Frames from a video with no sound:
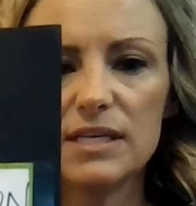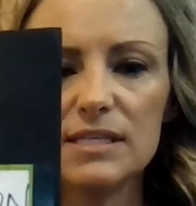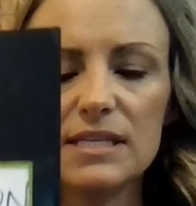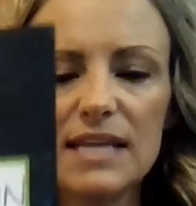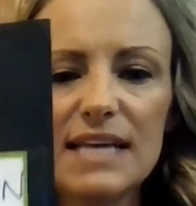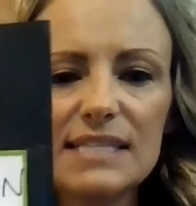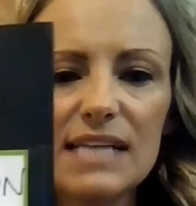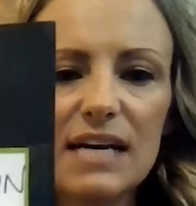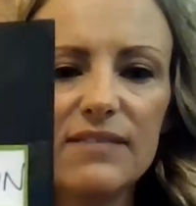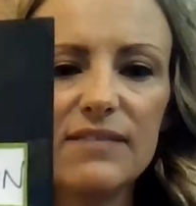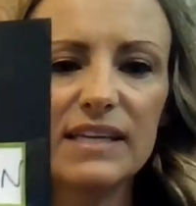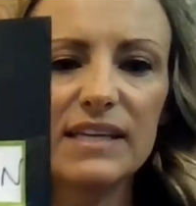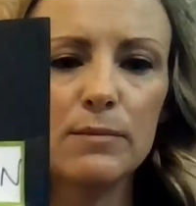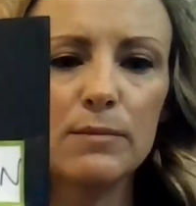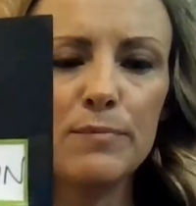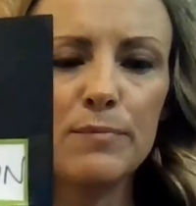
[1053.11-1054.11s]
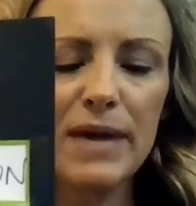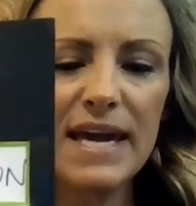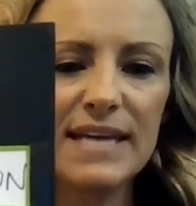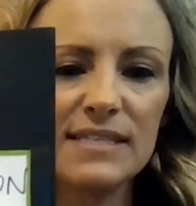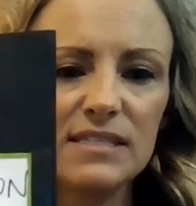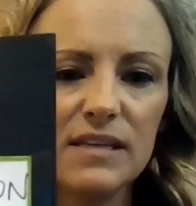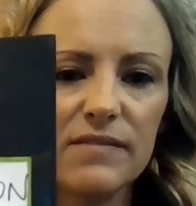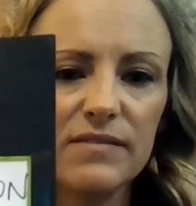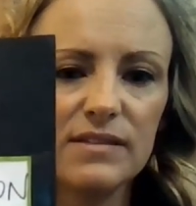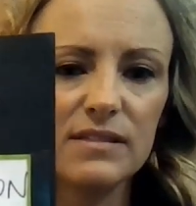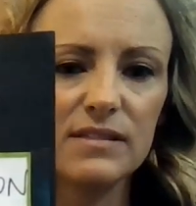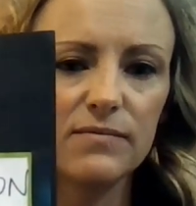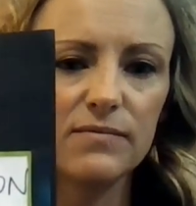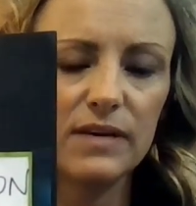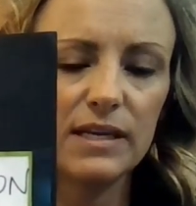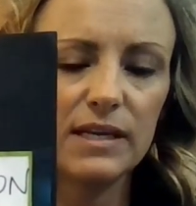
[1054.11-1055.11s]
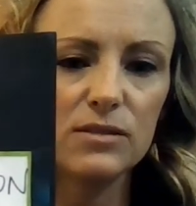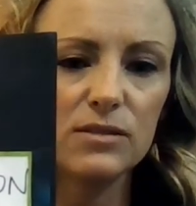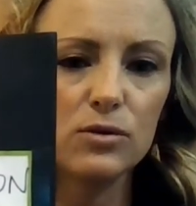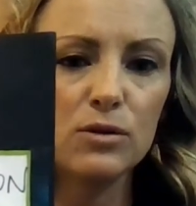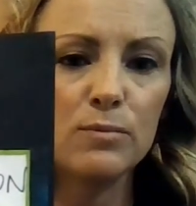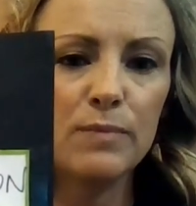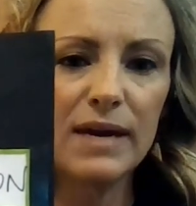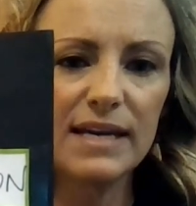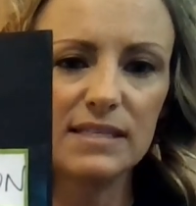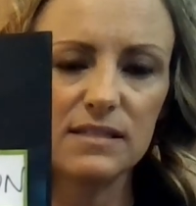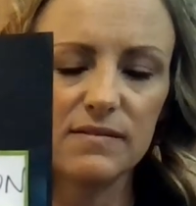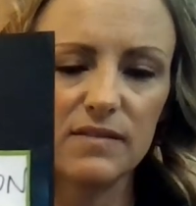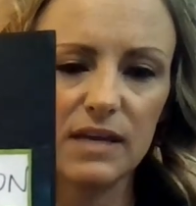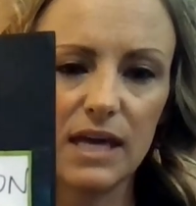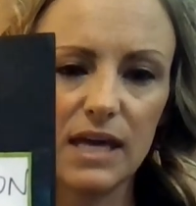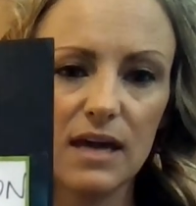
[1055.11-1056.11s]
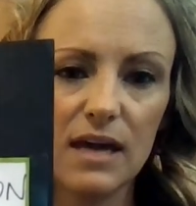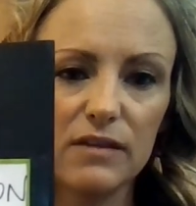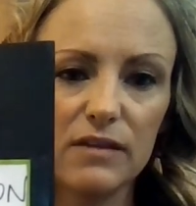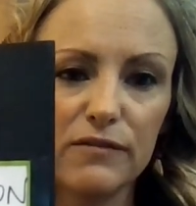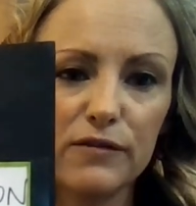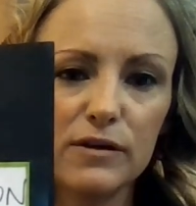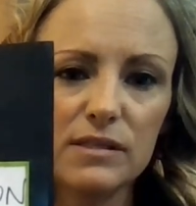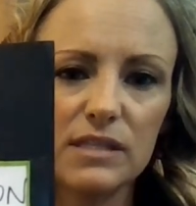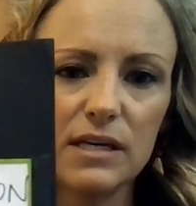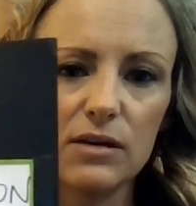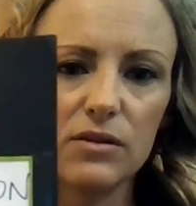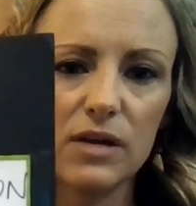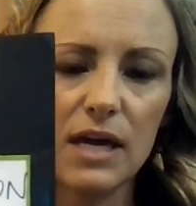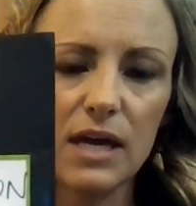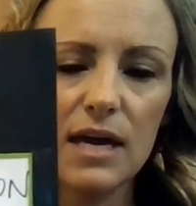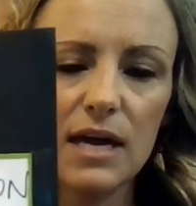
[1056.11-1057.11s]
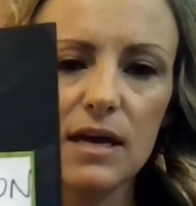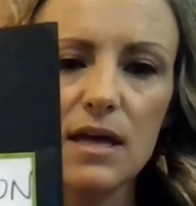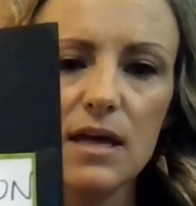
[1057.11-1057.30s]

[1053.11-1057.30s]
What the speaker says: And that's kind of like the base of the symphony. So the base of the cake, the first layer of the cake.